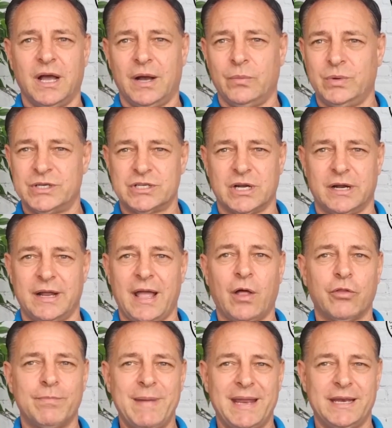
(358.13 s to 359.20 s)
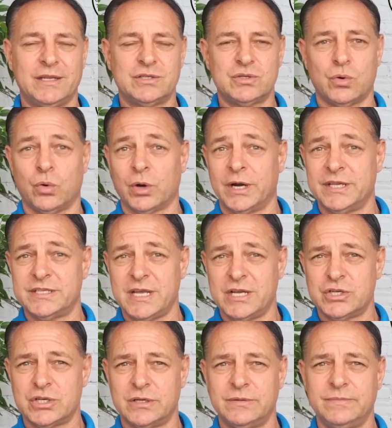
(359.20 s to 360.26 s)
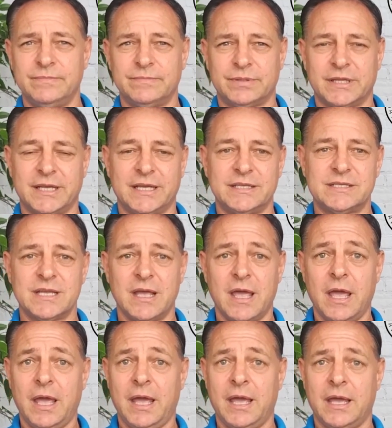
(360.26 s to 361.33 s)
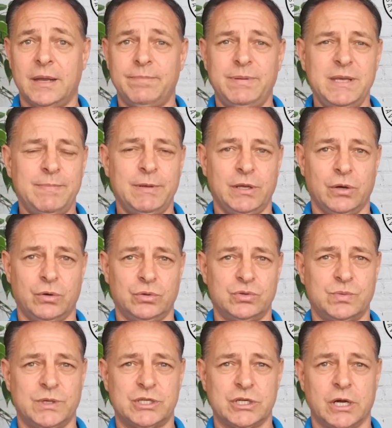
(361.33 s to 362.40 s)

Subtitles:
which are health maintenance organization plans, and PPOs, which